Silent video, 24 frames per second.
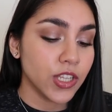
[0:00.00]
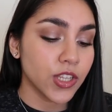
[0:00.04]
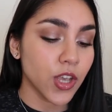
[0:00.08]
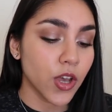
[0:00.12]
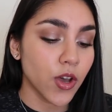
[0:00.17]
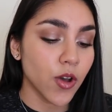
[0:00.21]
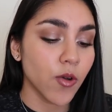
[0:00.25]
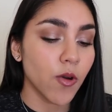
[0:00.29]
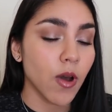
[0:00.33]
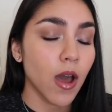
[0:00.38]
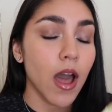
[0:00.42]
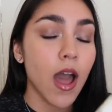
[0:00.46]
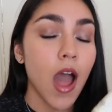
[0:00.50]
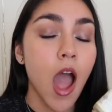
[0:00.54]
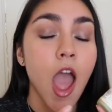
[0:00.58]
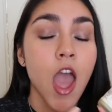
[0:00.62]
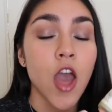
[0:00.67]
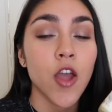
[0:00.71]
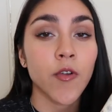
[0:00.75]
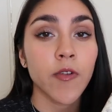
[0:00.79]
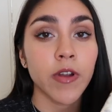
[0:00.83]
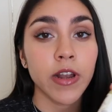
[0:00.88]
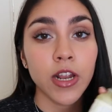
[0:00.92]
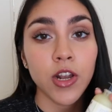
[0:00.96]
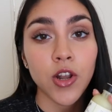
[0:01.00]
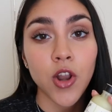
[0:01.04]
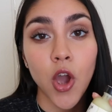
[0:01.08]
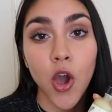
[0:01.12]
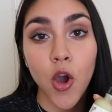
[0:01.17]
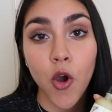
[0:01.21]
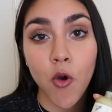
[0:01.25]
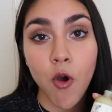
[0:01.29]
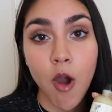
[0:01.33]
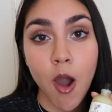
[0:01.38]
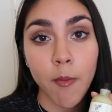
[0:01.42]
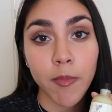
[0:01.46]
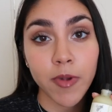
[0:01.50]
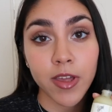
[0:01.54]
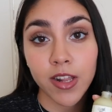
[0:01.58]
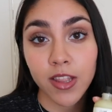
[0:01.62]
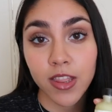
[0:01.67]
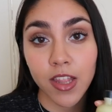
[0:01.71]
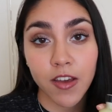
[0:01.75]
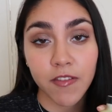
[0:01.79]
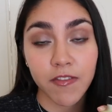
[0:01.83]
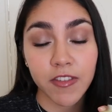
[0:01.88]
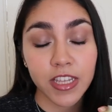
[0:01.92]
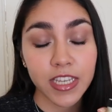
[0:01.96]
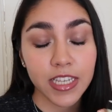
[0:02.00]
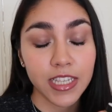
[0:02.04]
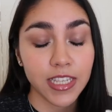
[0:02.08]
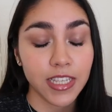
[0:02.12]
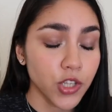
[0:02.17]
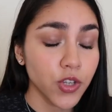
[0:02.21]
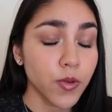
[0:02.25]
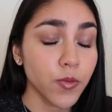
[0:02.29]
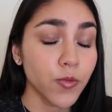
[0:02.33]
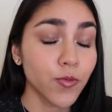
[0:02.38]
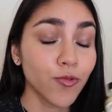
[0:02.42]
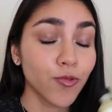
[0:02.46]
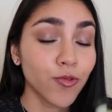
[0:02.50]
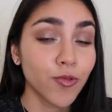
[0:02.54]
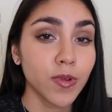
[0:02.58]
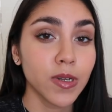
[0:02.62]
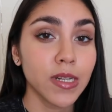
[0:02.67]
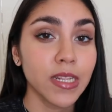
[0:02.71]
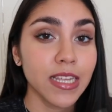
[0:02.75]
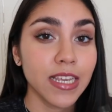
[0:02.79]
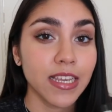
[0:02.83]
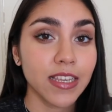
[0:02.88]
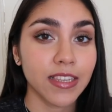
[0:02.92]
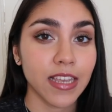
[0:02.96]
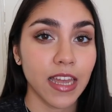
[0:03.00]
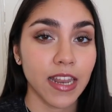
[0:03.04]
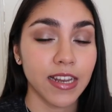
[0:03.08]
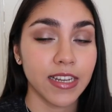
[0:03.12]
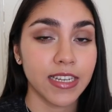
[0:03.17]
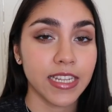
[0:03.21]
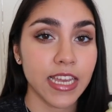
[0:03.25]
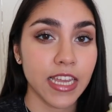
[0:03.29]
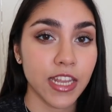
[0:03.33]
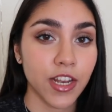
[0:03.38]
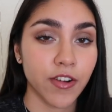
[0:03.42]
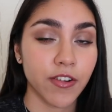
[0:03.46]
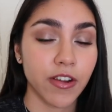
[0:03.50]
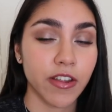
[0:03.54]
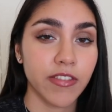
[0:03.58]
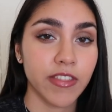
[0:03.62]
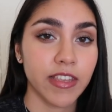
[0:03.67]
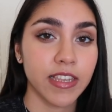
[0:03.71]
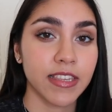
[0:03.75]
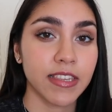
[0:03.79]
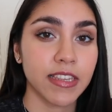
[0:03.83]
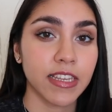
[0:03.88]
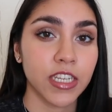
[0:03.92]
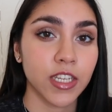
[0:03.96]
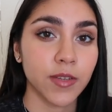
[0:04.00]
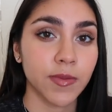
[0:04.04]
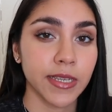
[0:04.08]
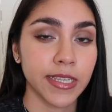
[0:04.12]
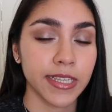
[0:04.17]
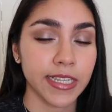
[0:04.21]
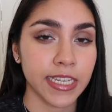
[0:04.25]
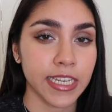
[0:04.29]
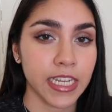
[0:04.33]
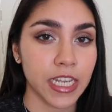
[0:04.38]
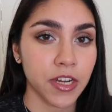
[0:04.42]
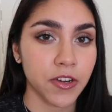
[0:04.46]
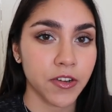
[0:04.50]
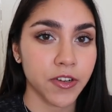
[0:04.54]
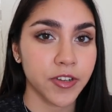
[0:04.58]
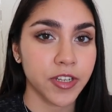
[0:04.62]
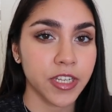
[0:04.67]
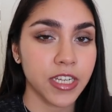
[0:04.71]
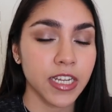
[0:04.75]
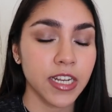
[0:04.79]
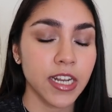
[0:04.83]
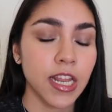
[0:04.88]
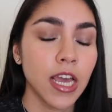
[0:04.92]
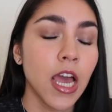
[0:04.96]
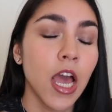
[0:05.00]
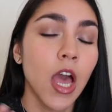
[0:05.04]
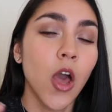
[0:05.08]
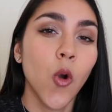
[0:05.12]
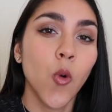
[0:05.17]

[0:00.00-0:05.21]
So I already know I'm gonna love this, so I'm really excited to integrate this into my skincare routine.